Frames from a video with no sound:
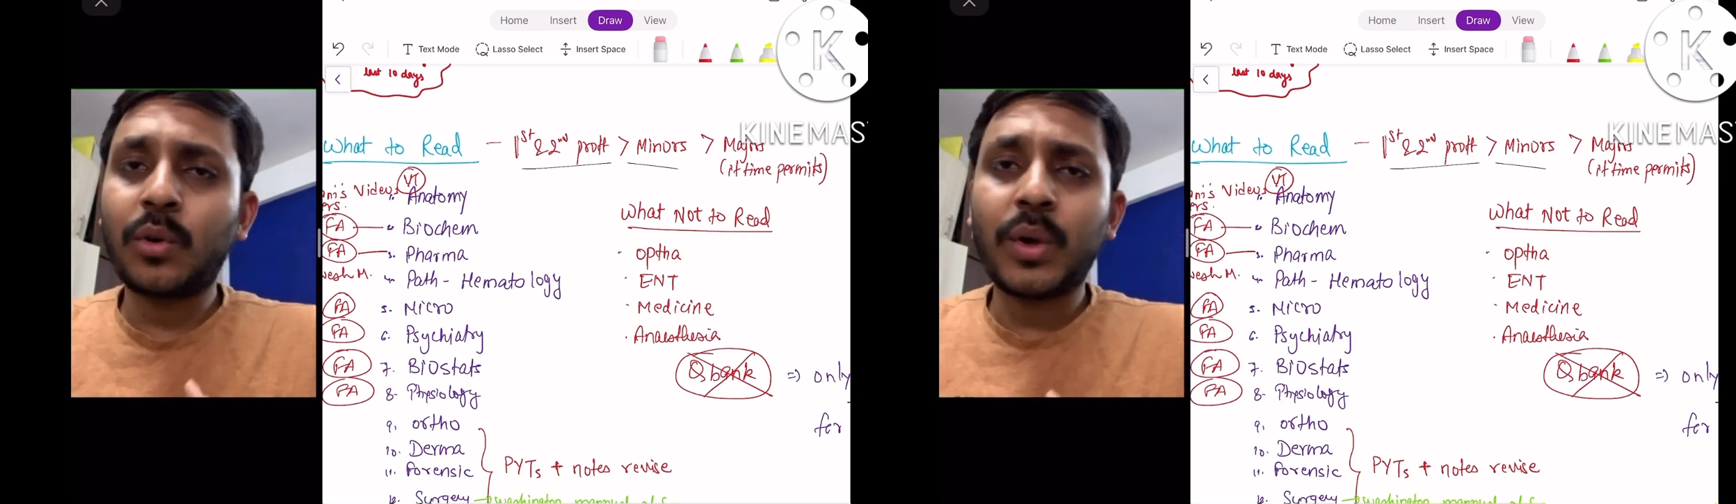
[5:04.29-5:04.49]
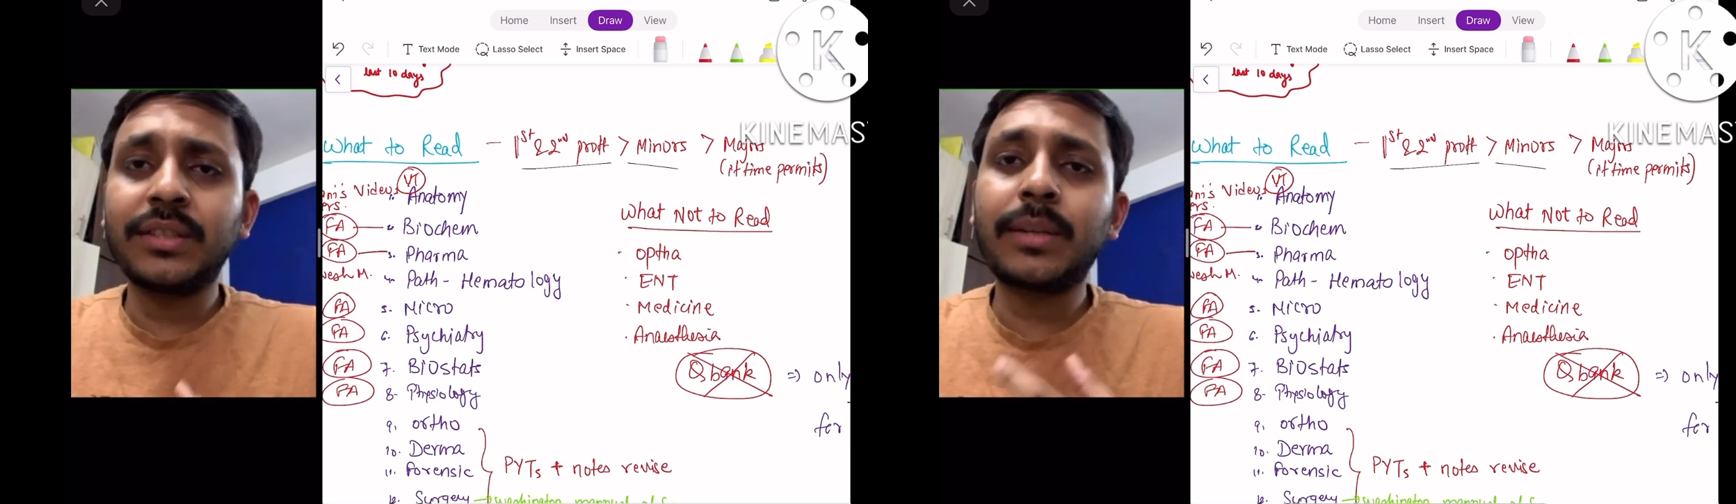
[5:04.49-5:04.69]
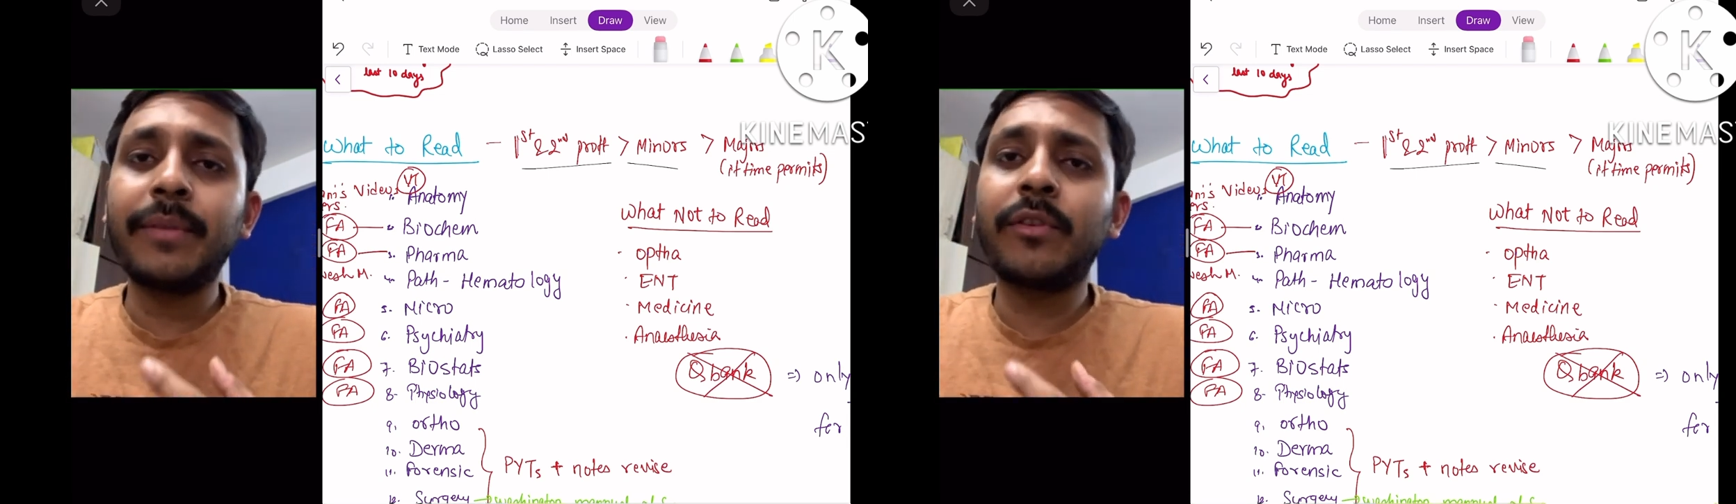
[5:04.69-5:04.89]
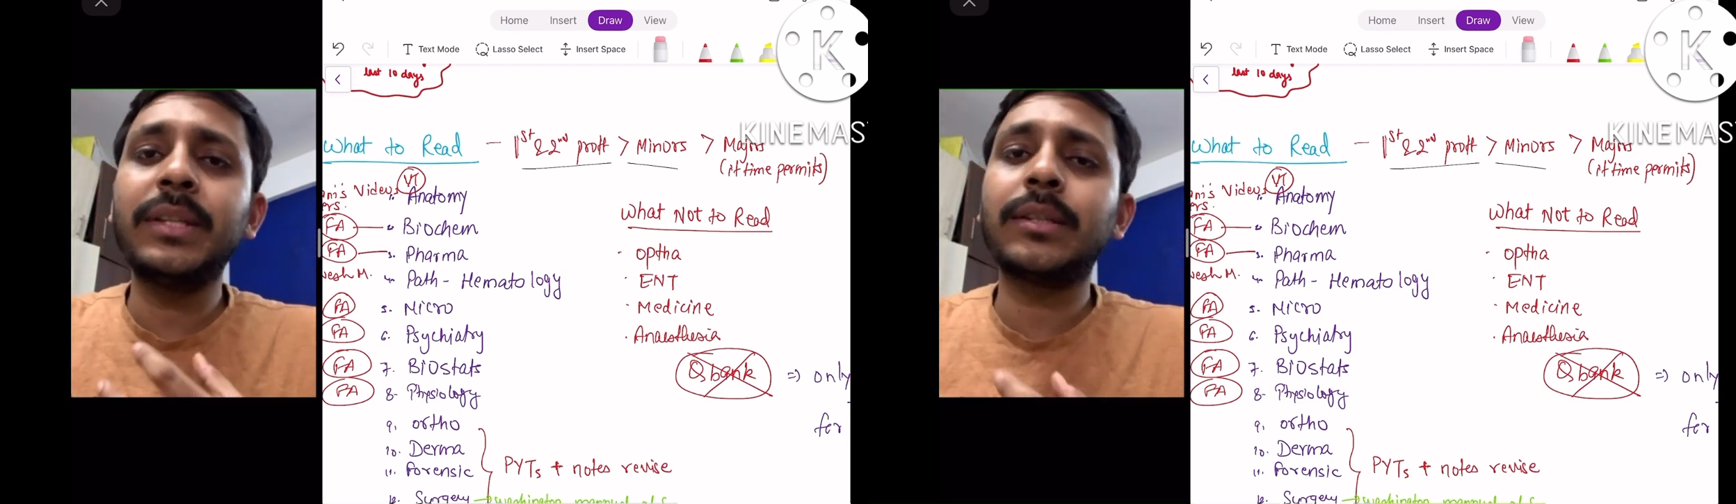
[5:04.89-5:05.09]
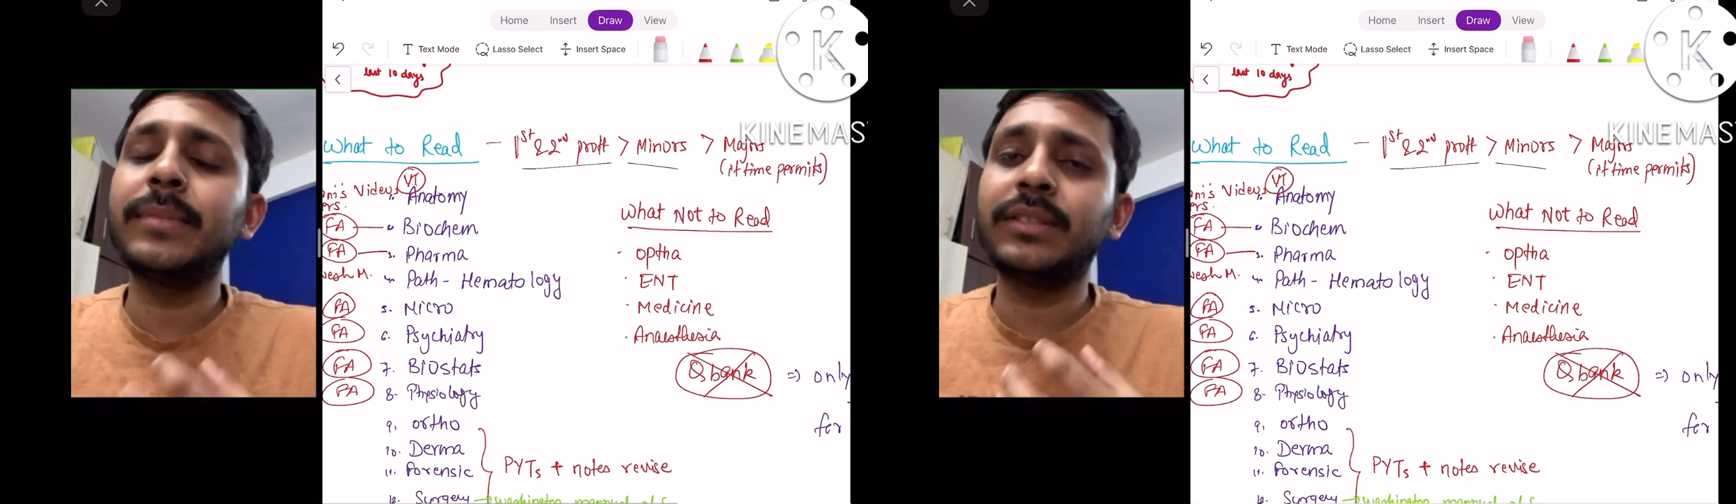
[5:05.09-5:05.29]
questions coming from
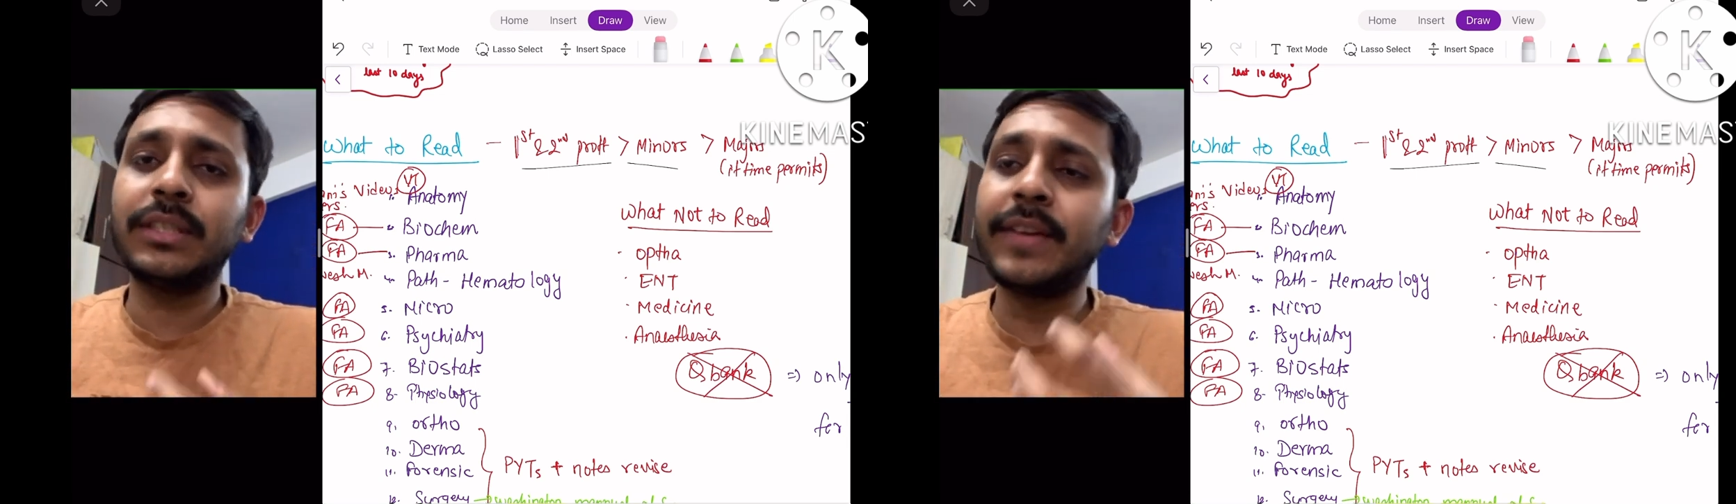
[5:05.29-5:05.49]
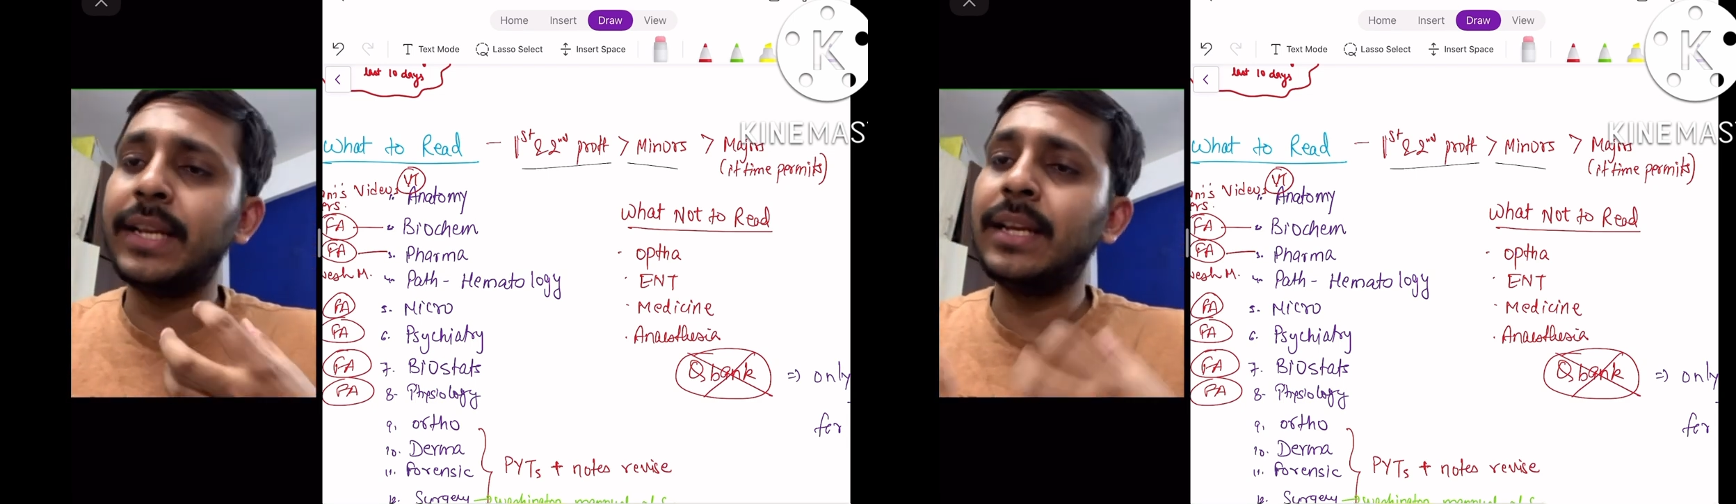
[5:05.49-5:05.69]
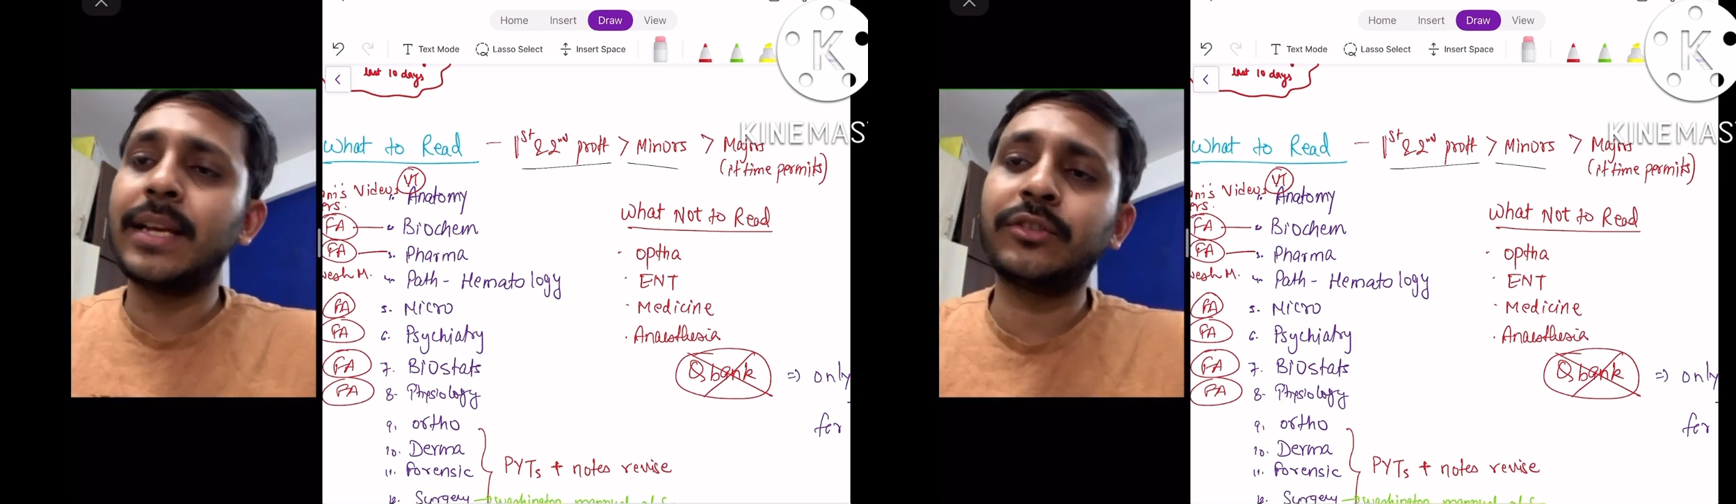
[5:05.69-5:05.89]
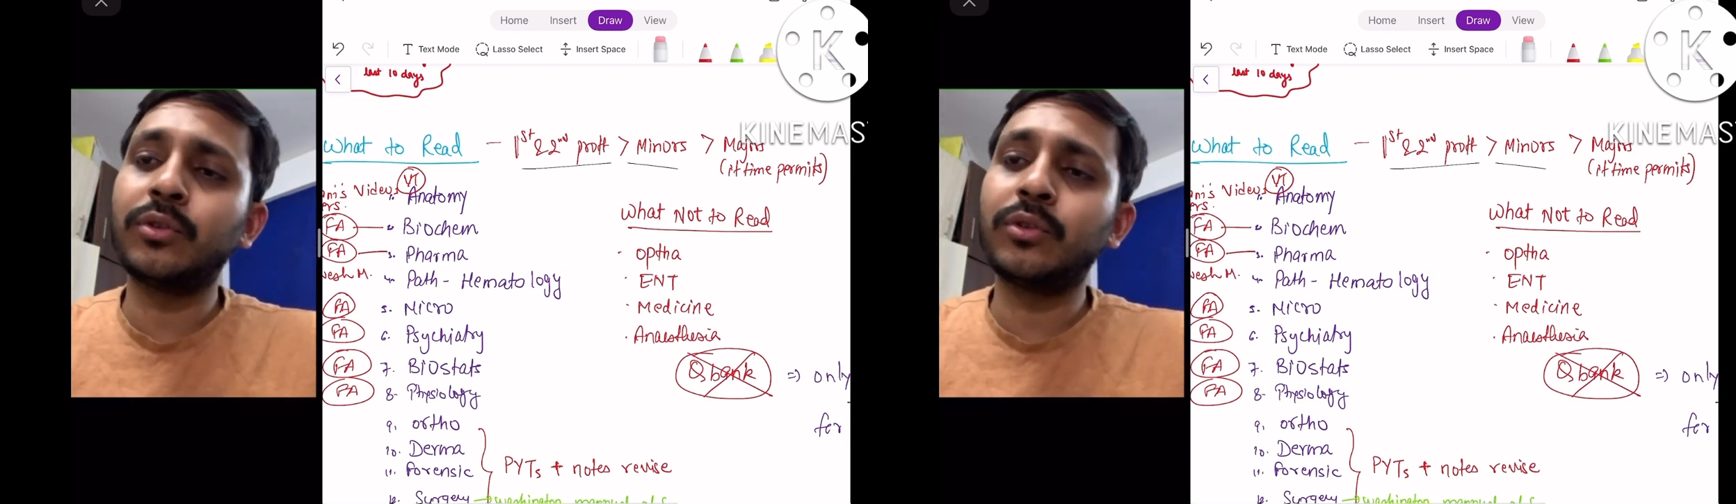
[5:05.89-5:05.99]
these subjects is very less.